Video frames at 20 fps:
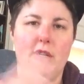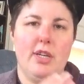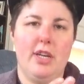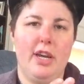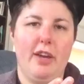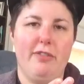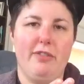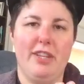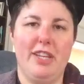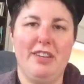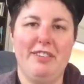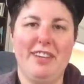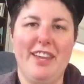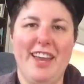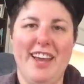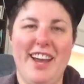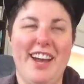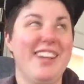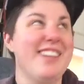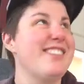I have to leave the
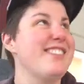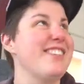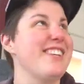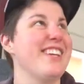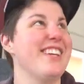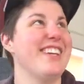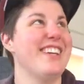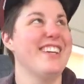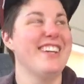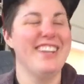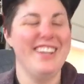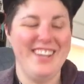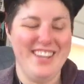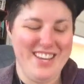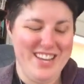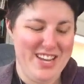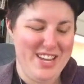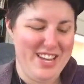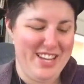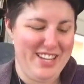house in
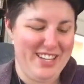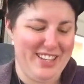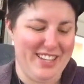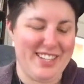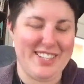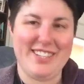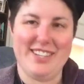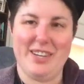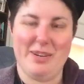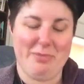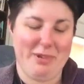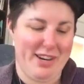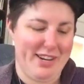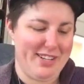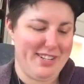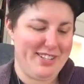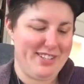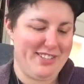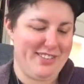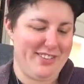less than a
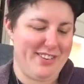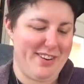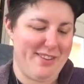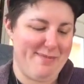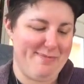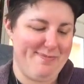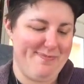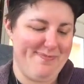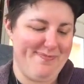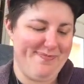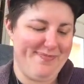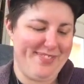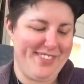minute, so I'm